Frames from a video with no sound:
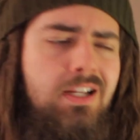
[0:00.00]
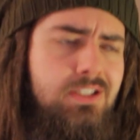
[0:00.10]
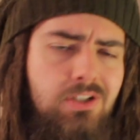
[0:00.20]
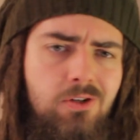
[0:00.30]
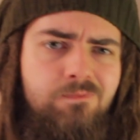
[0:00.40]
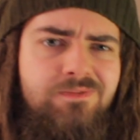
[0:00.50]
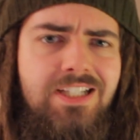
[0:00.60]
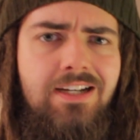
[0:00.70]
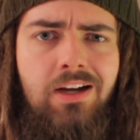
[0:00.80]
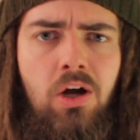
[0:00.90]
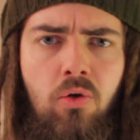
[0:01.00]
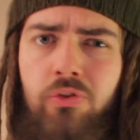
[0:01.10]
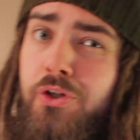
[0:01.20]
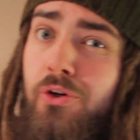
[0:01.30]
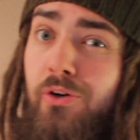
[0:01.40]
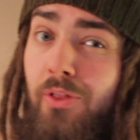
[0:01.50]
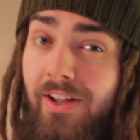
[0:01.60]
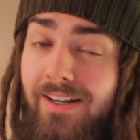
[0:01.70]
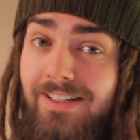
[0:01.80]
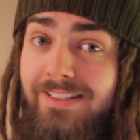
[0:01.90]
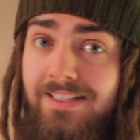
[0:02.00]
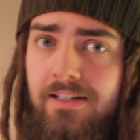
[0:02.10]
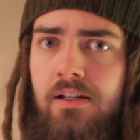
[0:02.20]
So yeah, hold the dirt, thanks.